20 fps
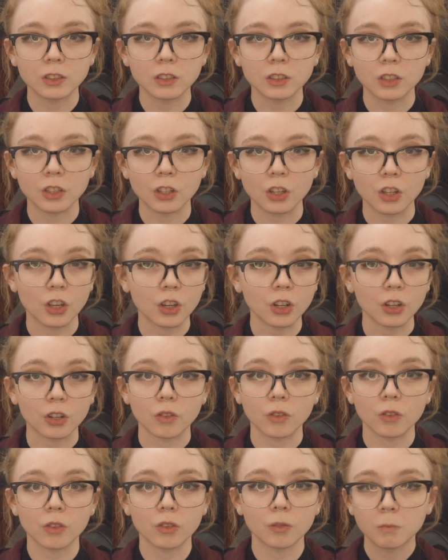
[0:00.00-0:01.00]
to the
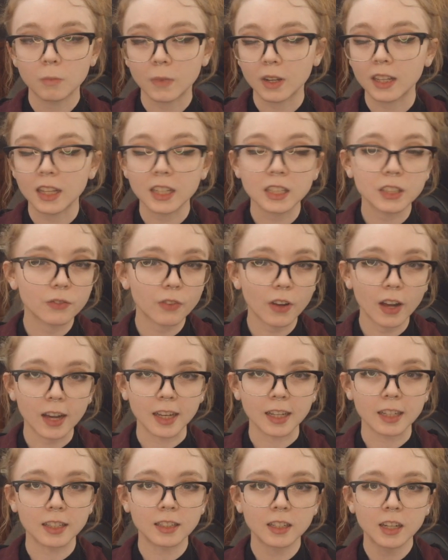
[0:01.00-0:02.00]
earth, and that's
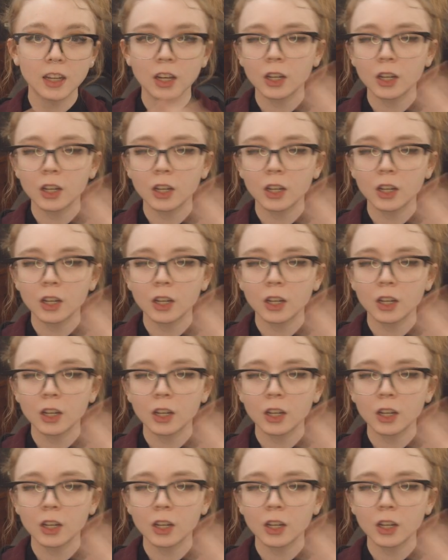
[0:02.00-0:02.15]
fine.